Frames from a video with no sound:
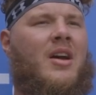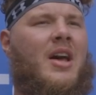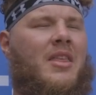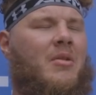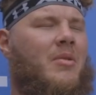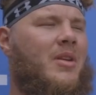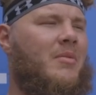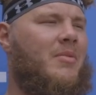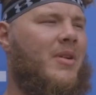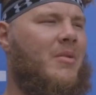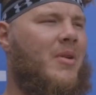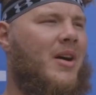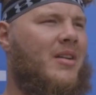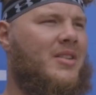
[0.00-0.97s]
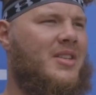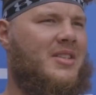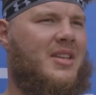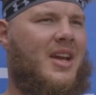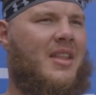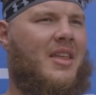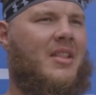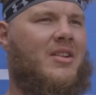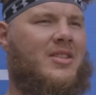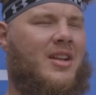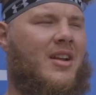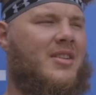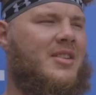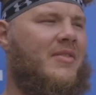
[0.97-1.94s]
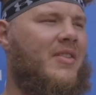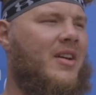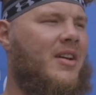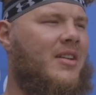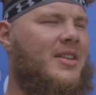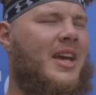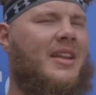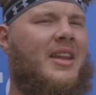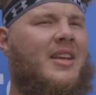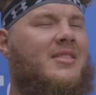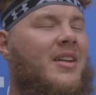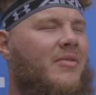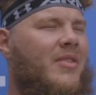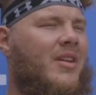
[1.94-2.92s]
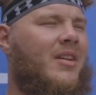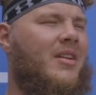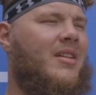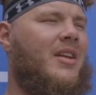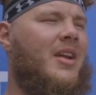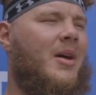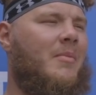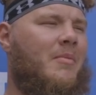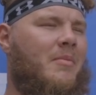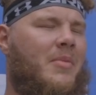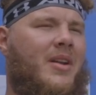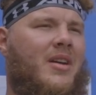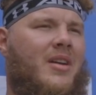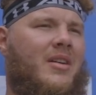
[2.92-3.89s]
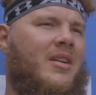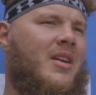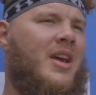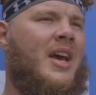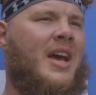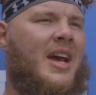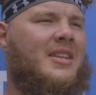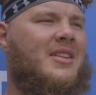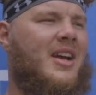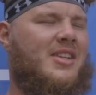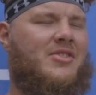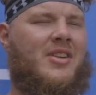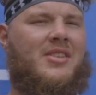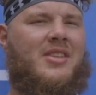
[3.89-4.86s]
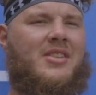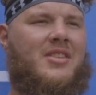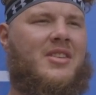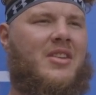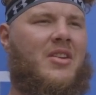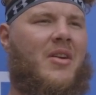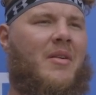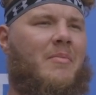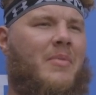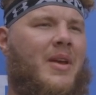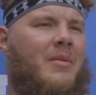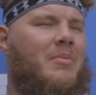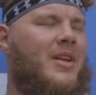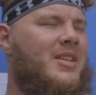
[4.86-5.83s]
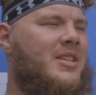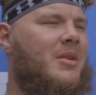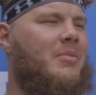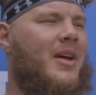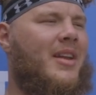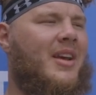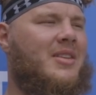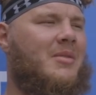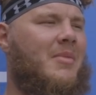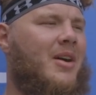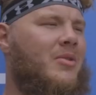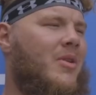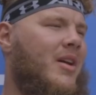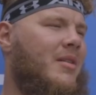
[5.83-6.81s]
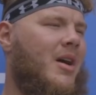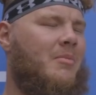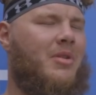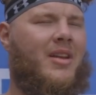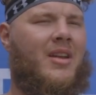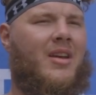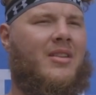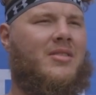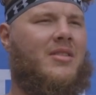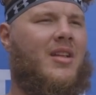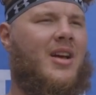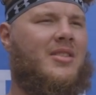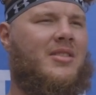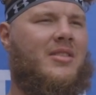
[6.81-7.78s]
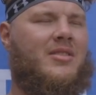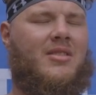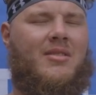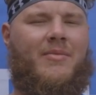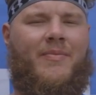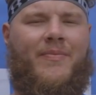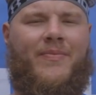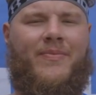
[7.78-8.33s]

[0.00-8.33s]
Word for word: I think we did pretty well. Just I think there's a lot of stuff, uh, technique stuff to clean up, but uh, it's a nice transition. You know, being still playing next to Michael, I, I played next to last year, so.